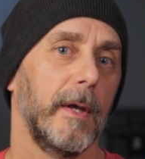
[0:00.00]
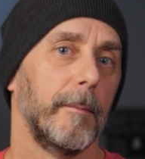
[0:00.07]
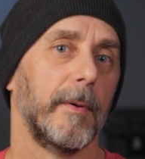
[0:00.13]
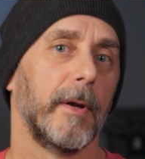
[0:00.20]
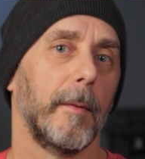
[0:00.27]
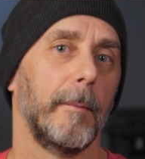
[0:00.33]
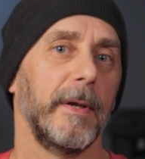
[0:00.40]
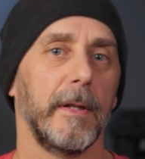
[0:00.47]

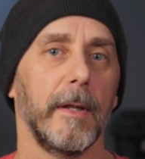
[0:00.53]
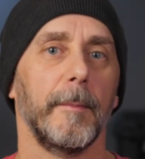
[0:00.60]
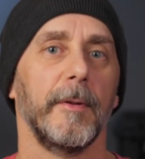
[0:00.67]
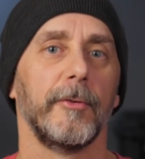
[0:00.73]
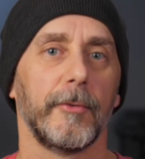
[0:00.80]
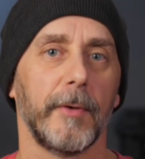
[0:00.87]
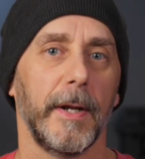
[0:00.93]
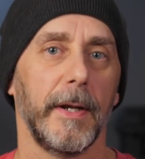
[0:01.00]
but I'll be
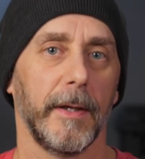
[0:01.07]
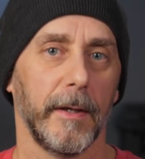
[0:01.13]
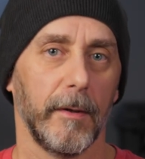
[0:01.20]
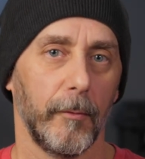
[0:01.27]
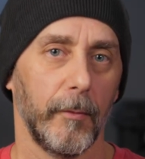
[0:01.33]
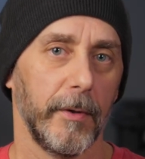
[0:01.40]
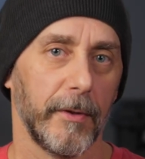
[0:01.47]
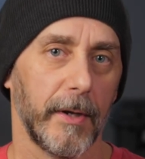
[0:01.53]
demonstrating
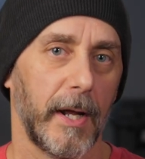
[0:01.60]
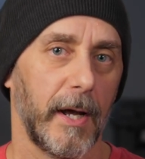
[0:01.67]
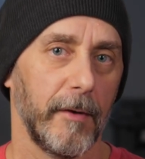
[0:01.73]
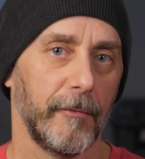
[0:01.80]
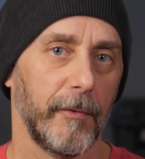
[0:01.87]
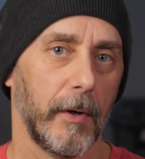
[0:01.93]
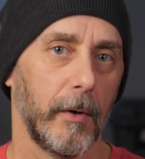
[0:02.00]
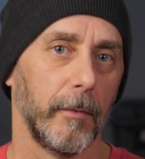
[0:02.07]
it with an
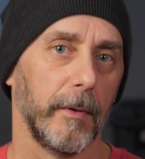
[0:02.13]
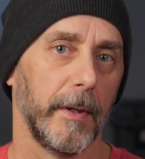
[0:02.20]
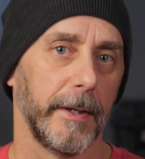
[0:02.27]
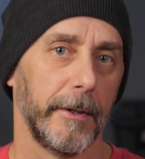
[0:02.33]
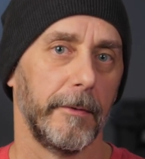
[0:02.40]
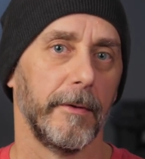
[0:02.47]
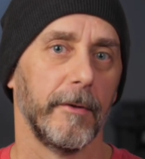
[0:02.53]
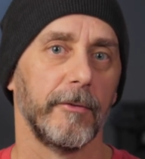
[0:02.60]
iPhone
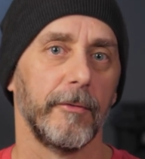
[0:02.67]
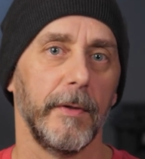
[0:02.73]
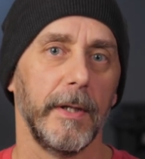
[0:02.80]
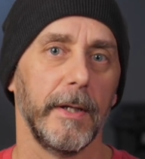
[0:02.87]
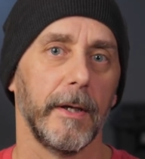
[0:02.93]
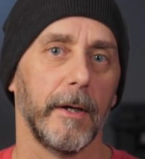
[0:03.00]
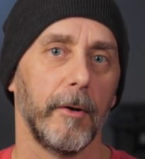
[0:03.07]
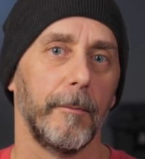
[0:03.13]
later in this
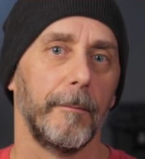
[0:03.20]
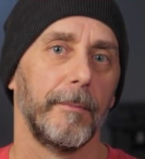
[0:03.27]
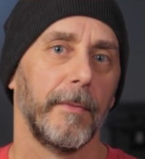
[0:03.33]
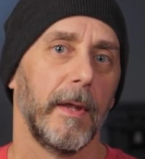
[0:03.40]
video.